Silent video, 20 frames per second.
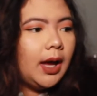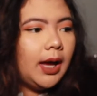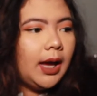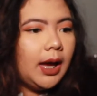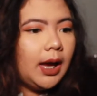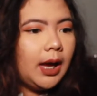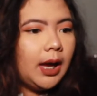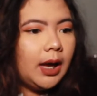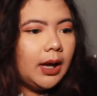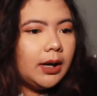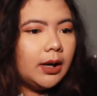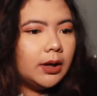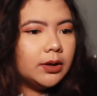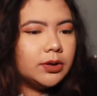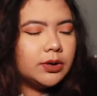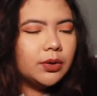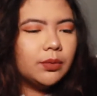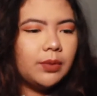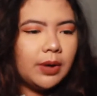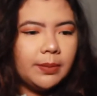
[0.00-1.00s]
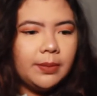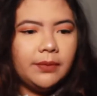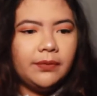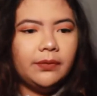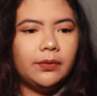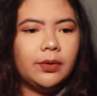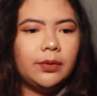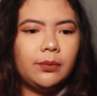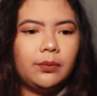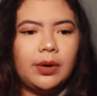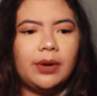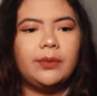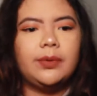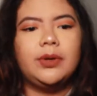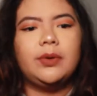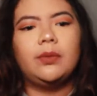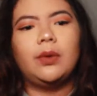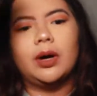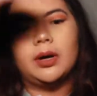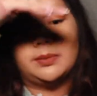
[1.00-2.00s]
And so right
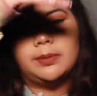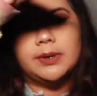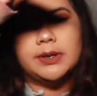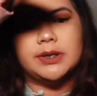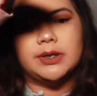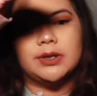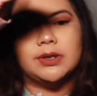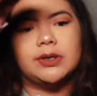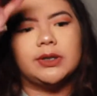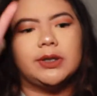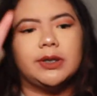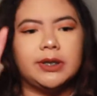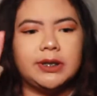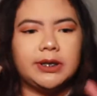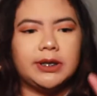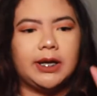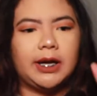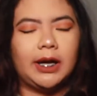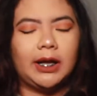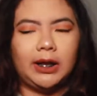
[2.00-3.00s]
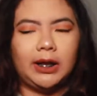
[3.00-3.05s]
when you walk up the stairs, there is a